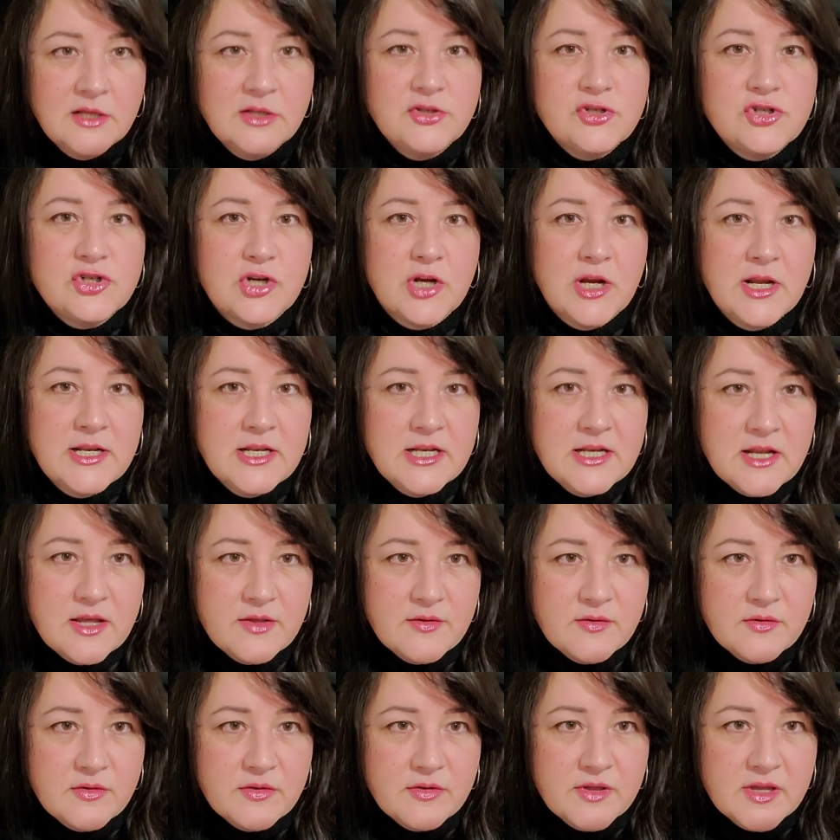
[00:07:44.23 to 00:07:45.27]
trying
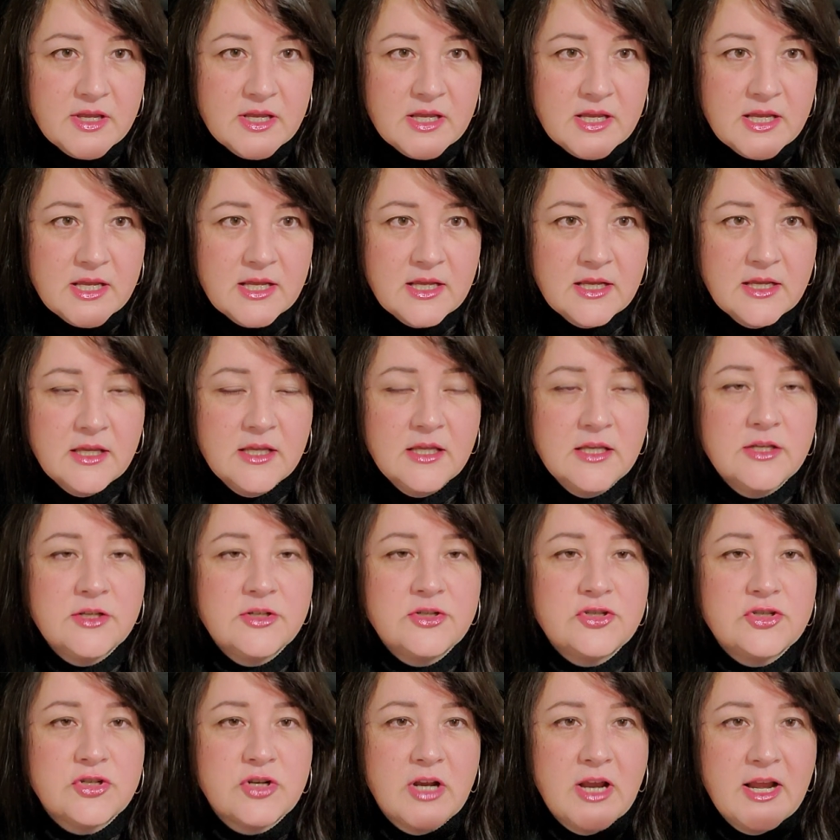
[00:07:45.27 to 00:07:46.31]
another thing,
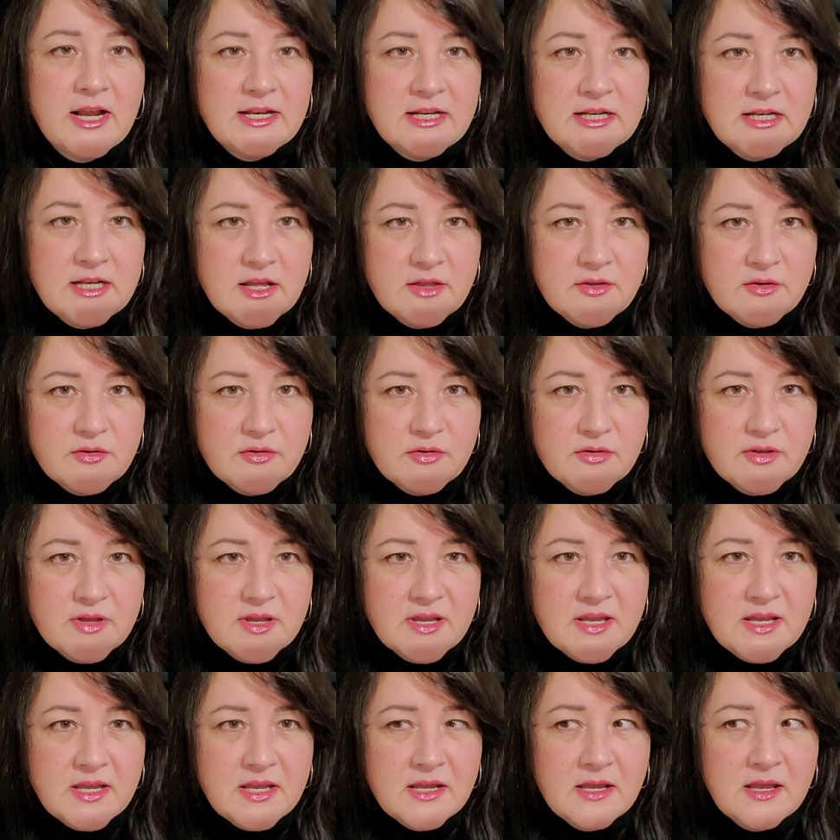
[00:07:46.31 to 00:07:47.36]
trying another
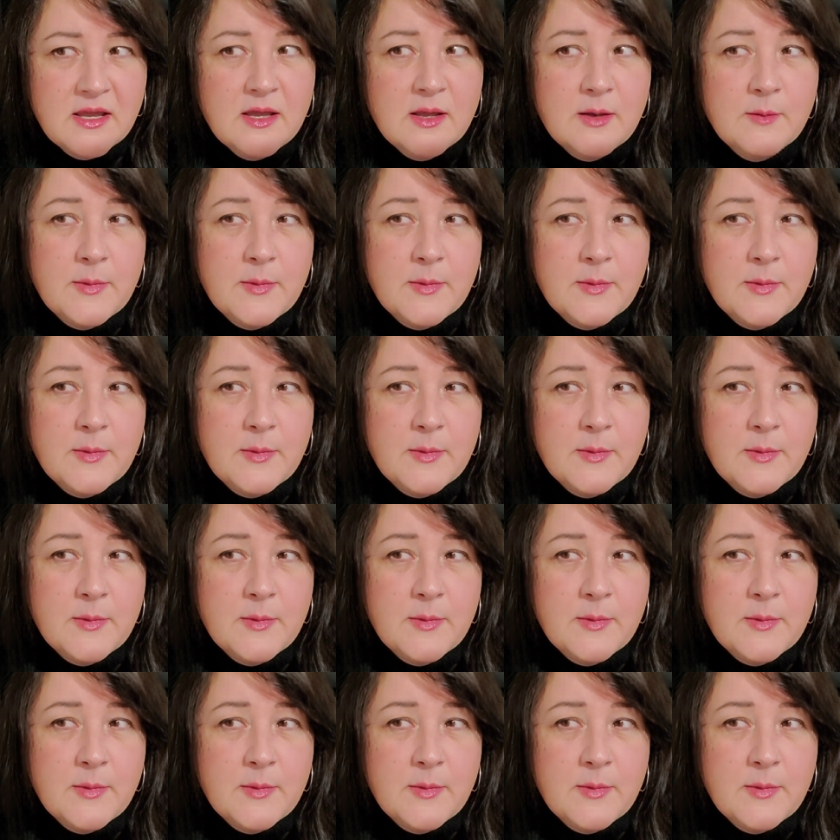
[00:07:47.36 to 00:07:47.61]
thing.